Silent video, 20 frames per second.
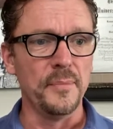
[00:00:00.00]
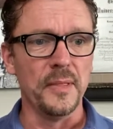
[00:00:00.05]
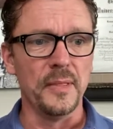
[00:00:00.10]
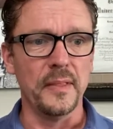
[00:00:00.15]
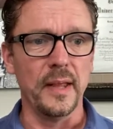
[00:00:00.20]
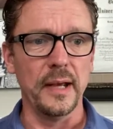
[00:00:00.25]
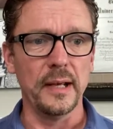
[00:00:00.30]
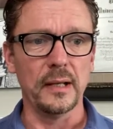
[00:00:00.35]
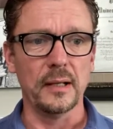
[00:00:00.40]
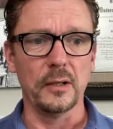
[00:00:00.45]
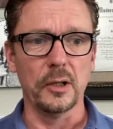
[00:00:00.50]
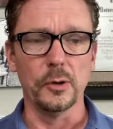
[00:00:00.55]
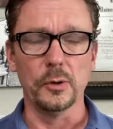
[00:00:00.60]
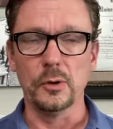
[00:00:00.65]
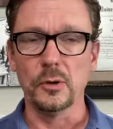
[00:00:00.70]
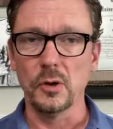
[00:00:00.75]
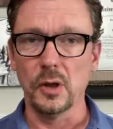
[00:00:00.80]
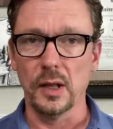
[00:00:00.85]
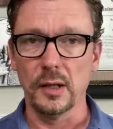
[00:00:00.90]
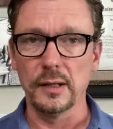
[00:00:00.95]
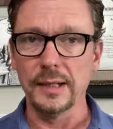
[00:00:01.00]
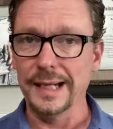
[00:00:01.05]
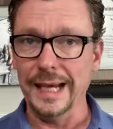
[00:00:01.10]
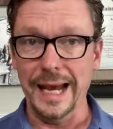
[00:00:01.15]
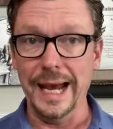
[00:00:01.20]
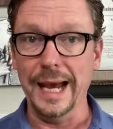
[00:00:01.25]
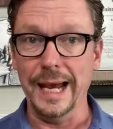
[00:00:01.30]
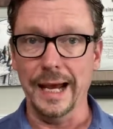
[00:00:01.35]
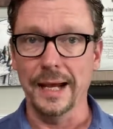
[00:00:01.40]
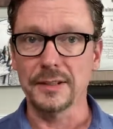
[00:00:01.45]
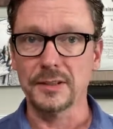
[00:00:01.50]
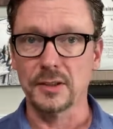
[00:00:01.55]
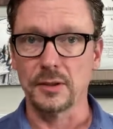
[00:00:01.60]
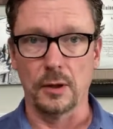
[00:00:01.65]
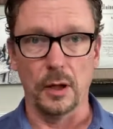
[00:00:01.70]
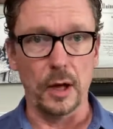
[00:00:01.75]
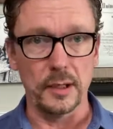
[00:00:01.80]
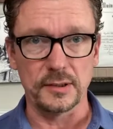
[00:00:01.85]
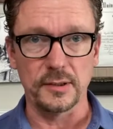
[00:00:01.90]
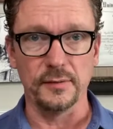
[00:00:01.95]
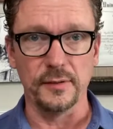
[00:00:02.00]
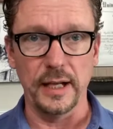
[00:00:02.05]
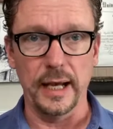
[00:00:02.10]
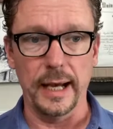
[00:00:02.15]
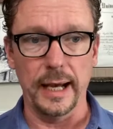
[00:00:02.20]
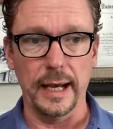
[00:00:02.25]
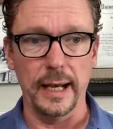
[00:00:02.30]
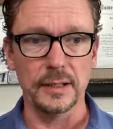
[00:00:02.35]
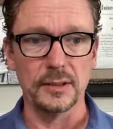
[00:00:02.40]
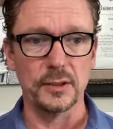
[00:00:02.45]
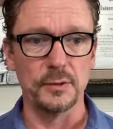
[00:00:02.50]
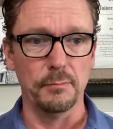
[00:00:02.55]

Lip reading: They include gas, lots of gas,